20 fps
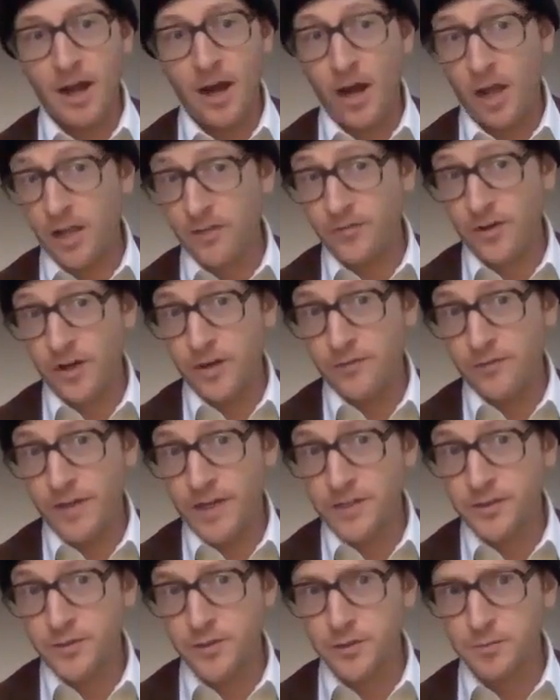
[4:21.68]
all of our
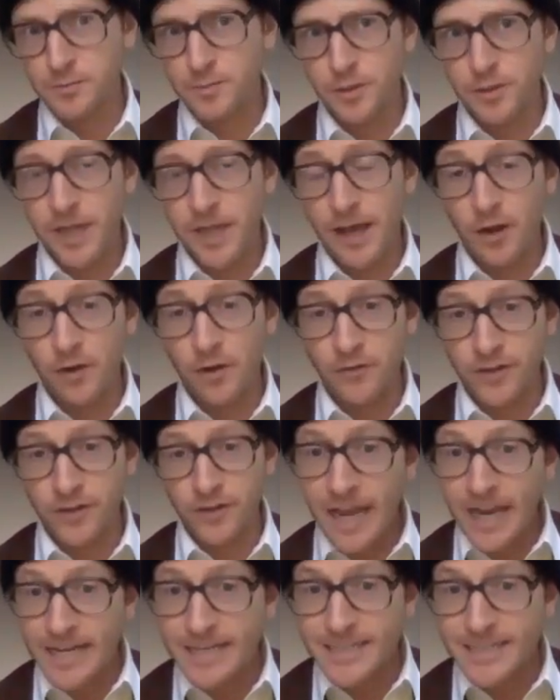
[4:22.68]
investors pulled out
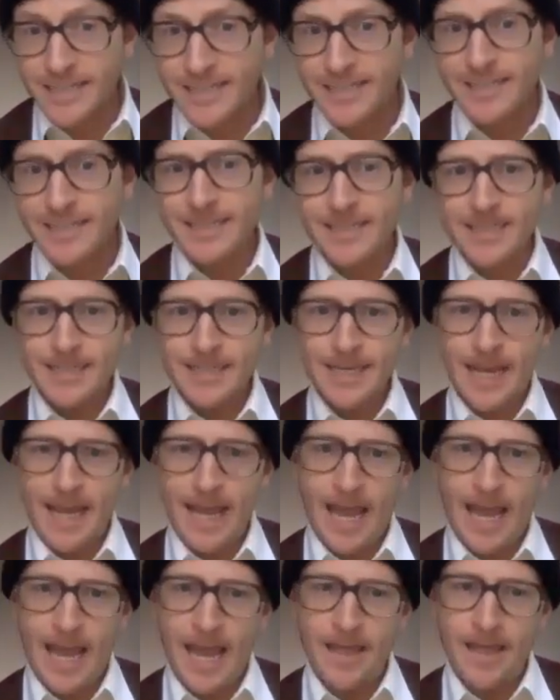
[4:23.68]
overnight.
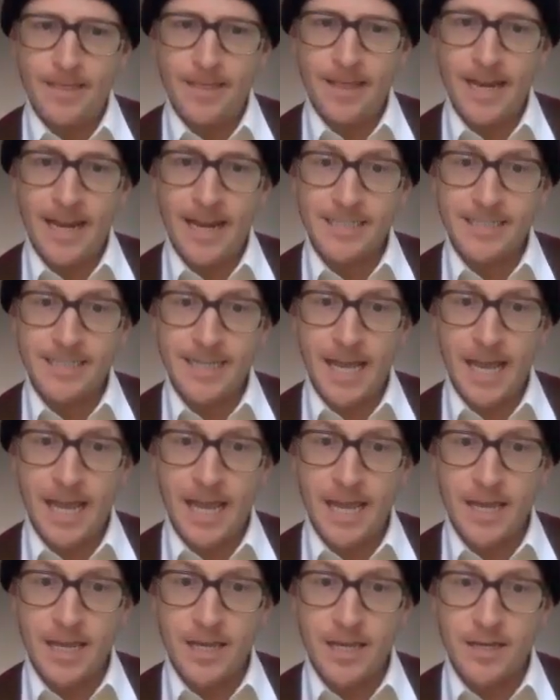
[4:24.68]
And the next
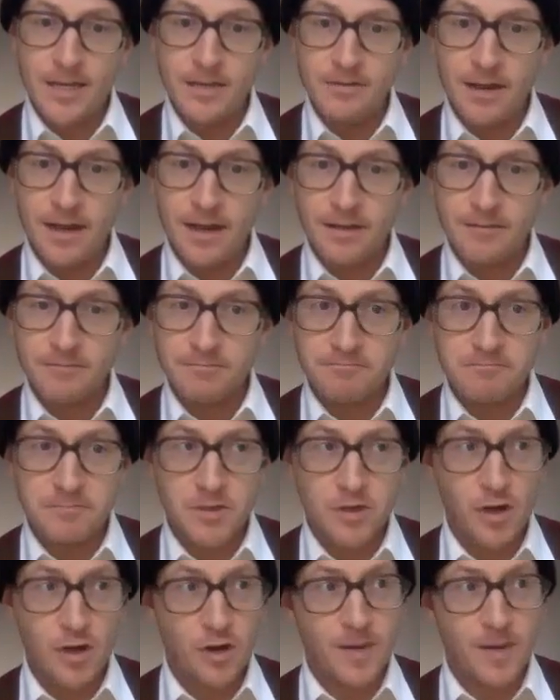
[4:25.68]
day,
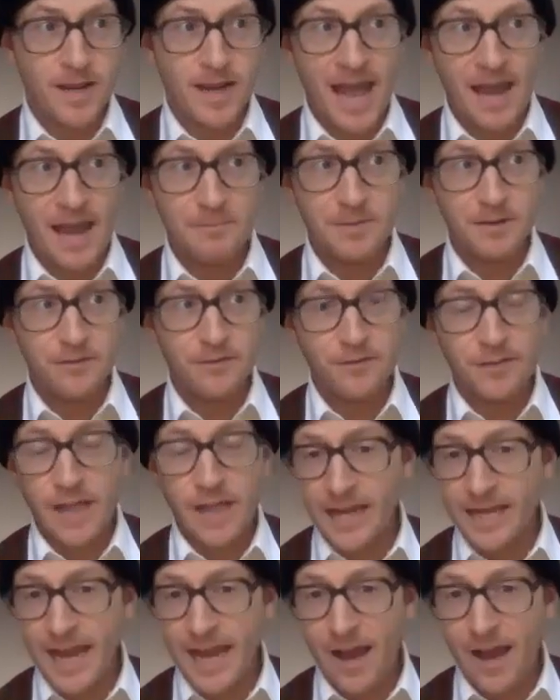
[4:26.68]
Kermit had me
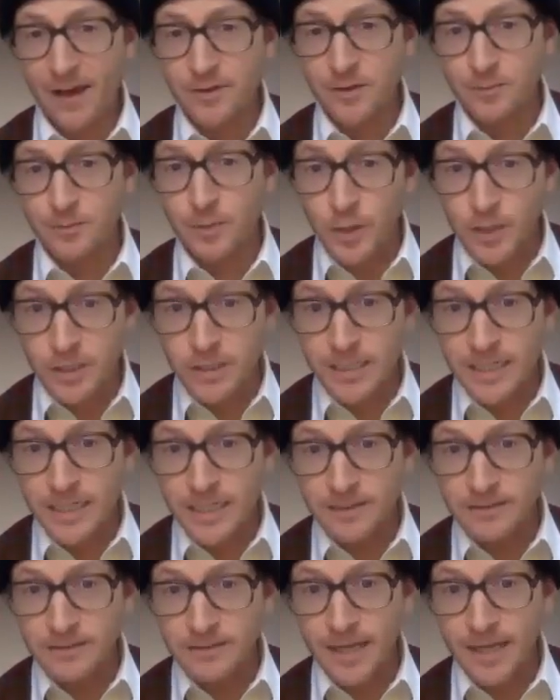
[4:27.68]
fly down to
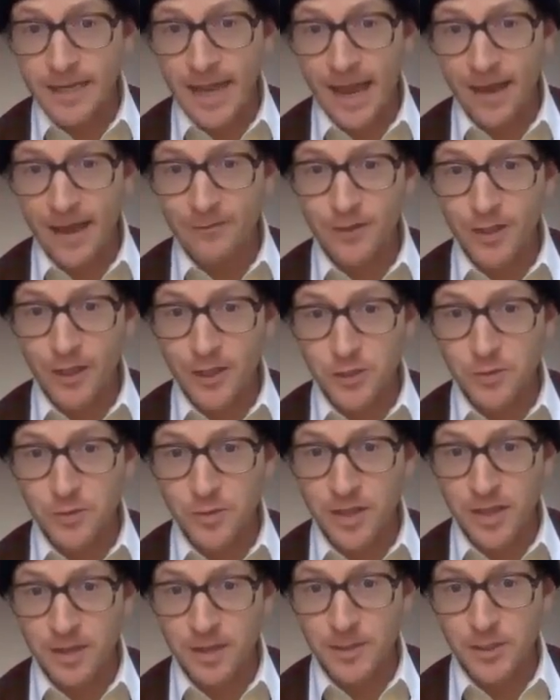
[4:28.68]
Berkeley and have lunch
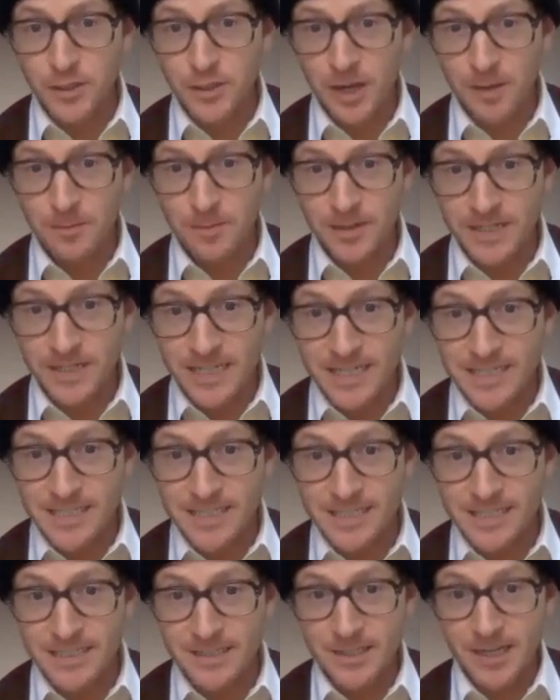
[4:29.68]
with him at Chez
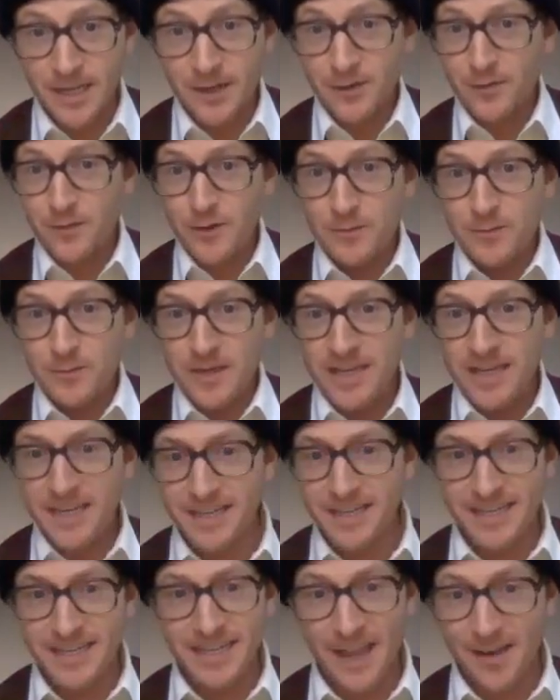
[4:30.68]
Panisse to interview me,
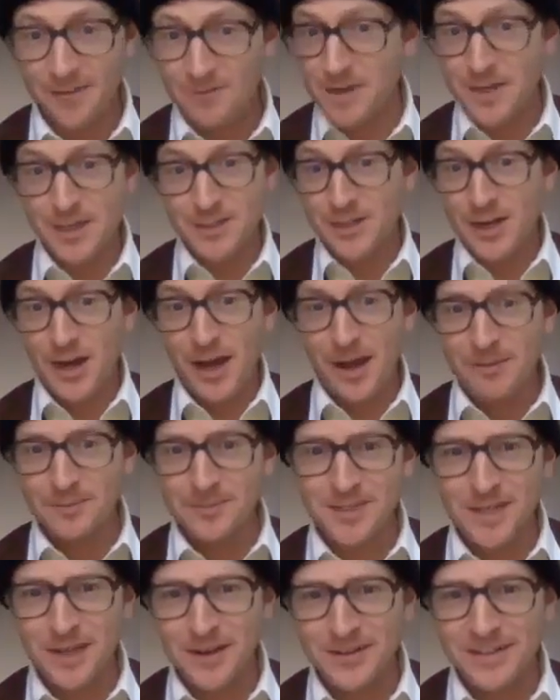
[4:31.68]
and he gave me a job.
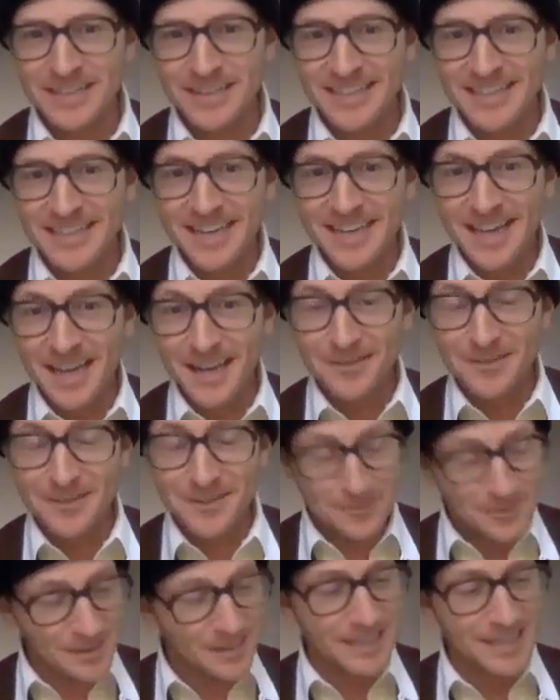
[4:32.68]
So it
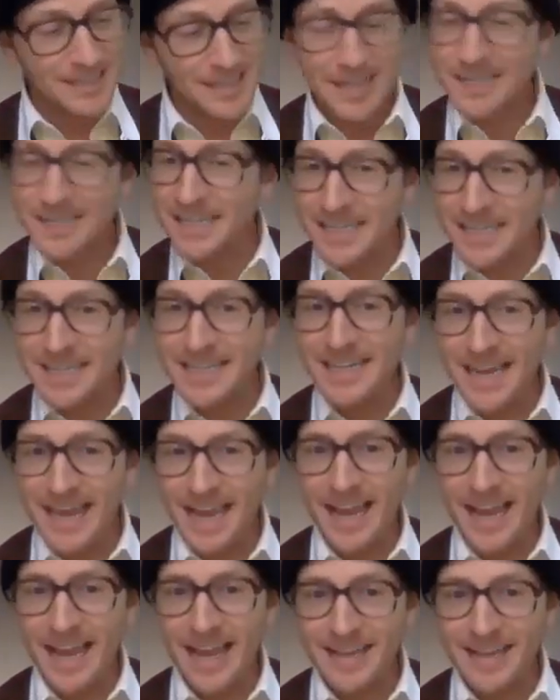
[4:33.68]
was really lucky,
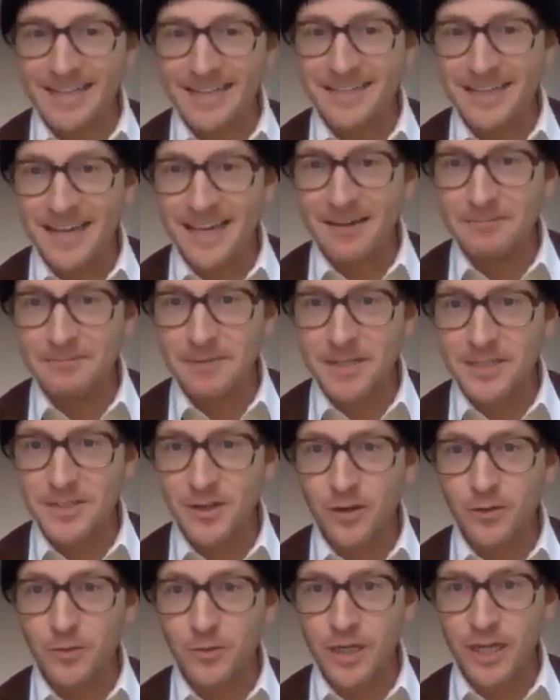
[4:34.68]
and I
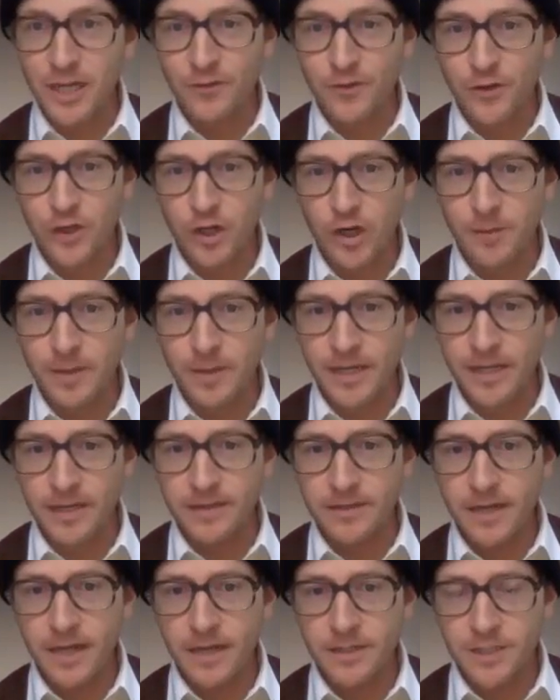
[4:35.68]
started working for Kermit
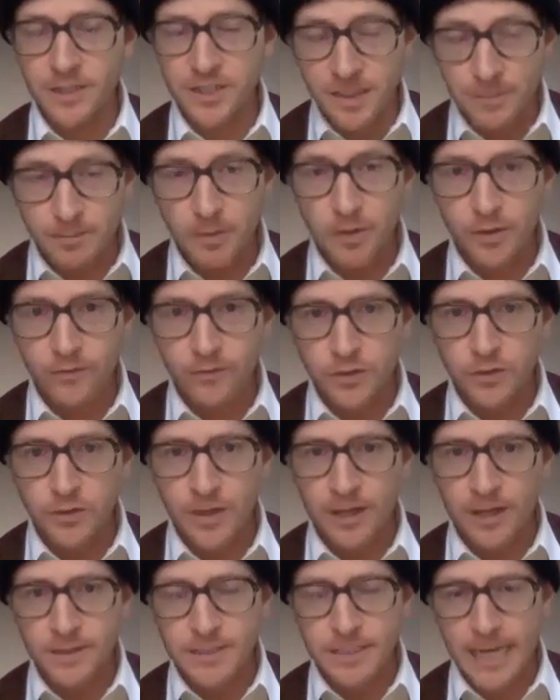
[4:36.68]
in December of
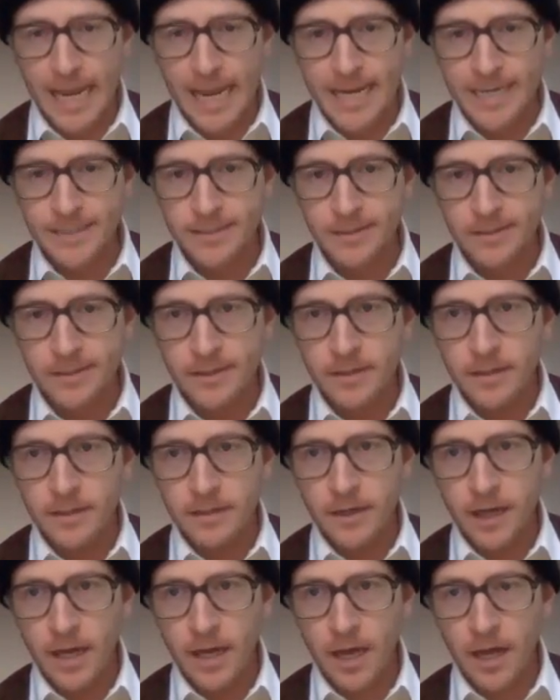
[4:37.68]
2008.
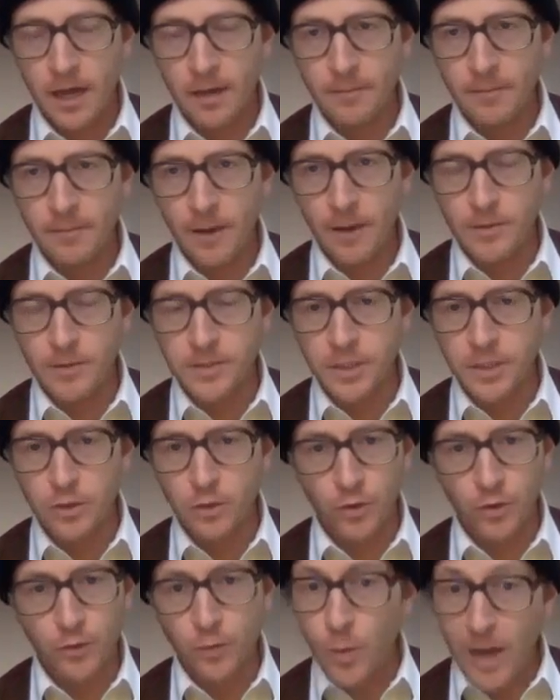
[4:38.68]
I was the
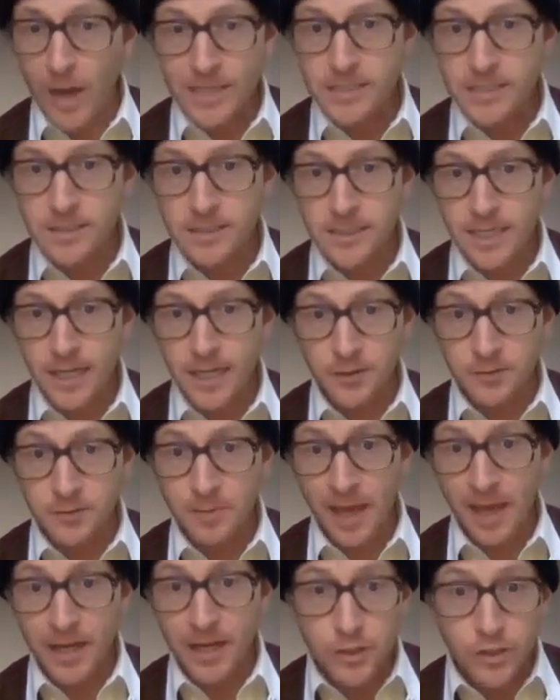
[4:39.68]
Northwest sales
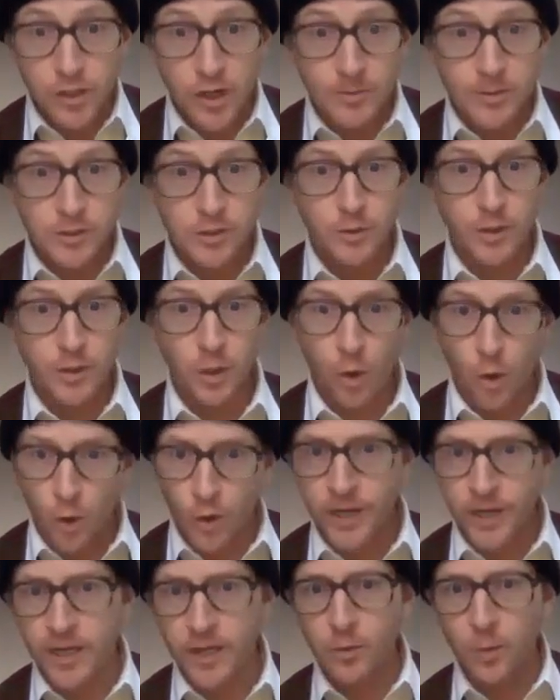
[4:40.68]
manager. I was doing
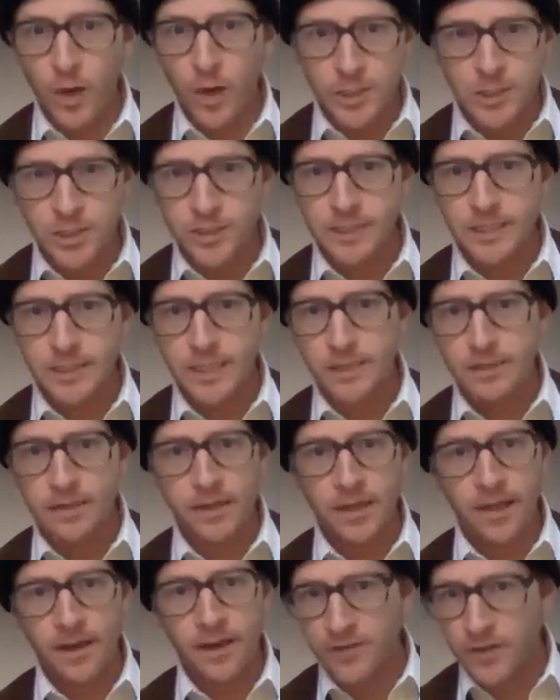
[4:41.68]
Oregon,
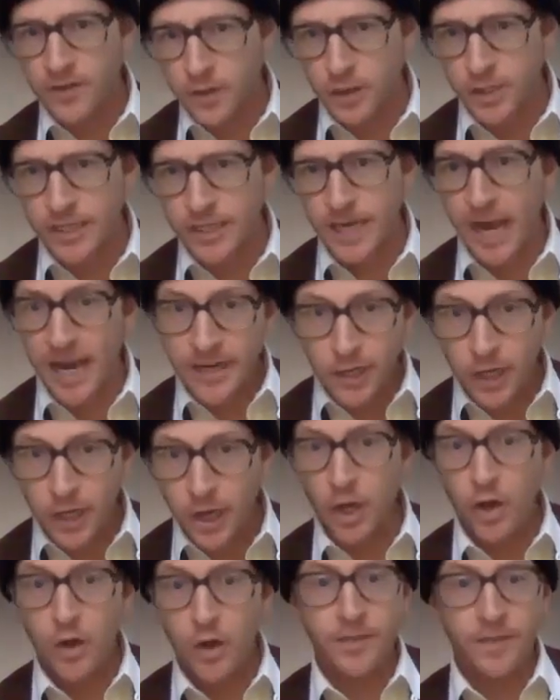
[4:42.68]
Washington, and eventually
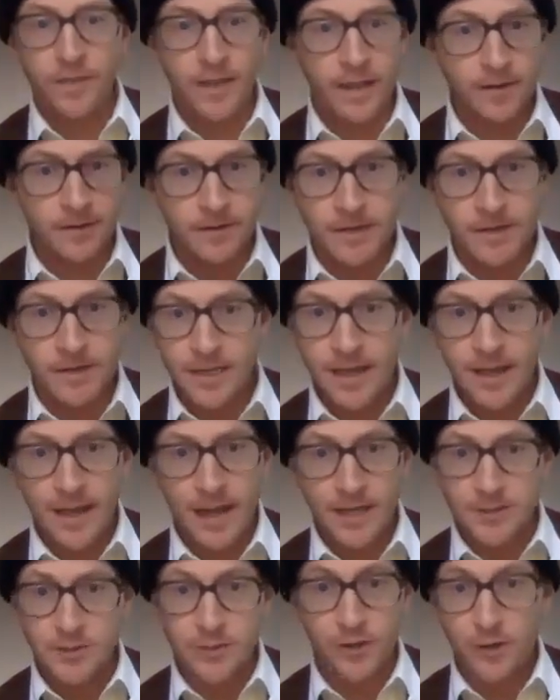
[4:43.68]
Idaho, and then
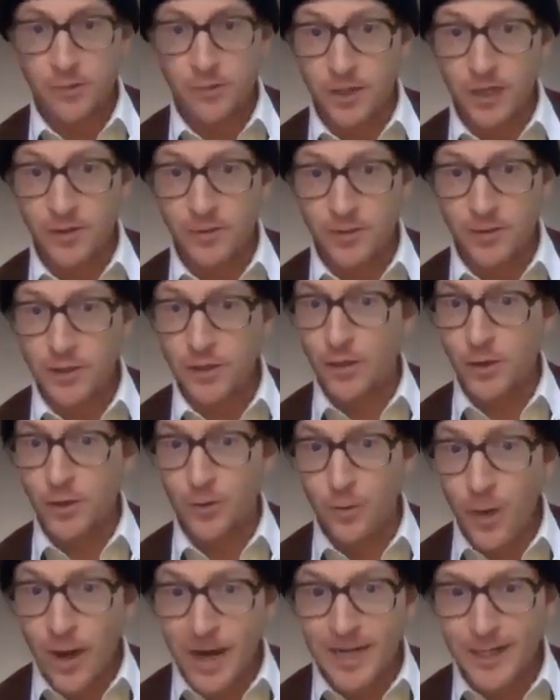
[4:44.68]
I started working with
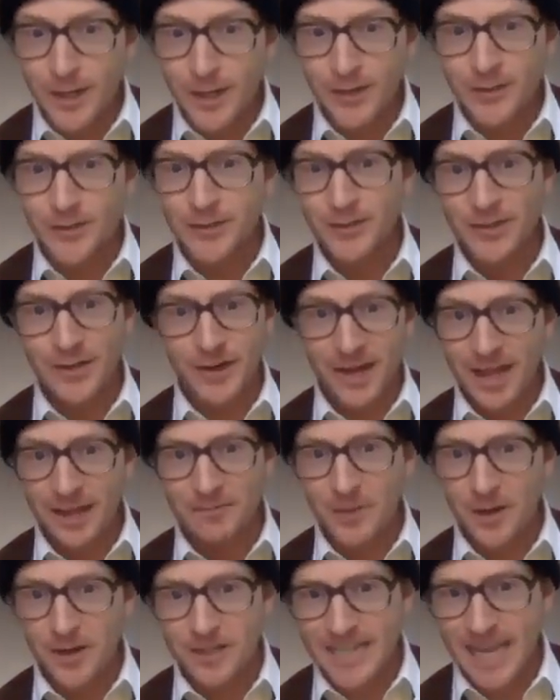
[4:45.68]
Kurt Weingartner in
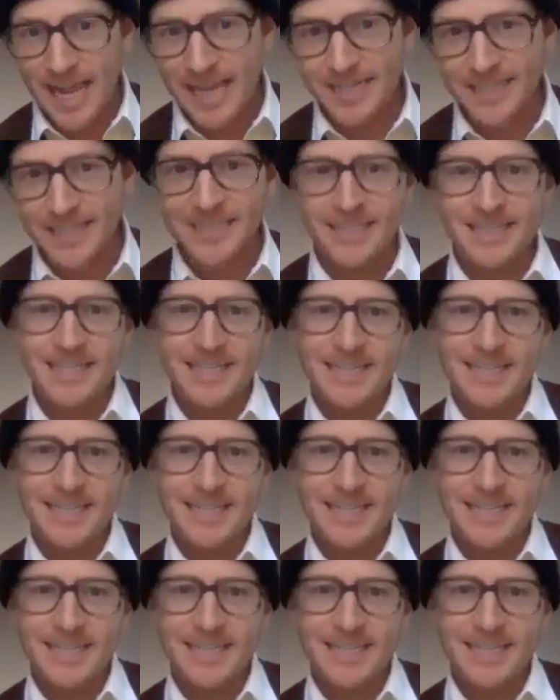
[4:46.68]
Montana.